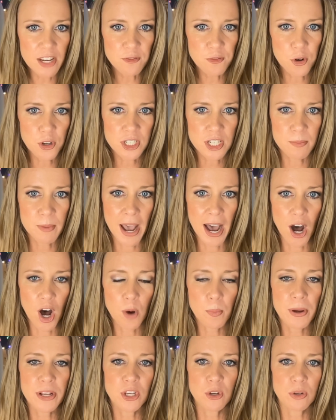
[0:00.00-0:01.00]
for some
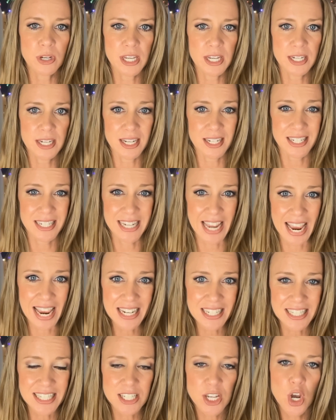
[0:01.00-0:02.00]
help and you need
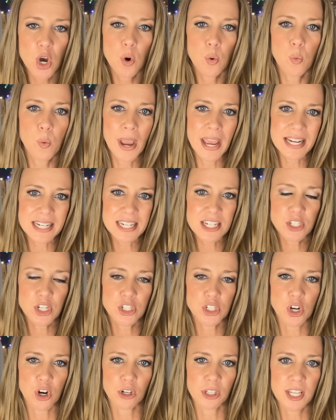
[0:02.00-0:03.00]
dates, when to
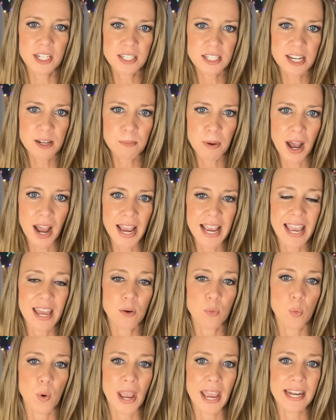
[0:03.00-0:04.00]
start listing by,
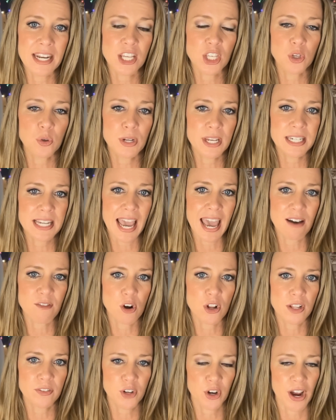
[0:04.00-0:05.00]
and when you need to have
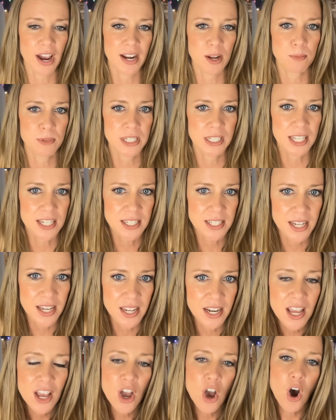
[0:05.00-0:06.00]
all of your items listed.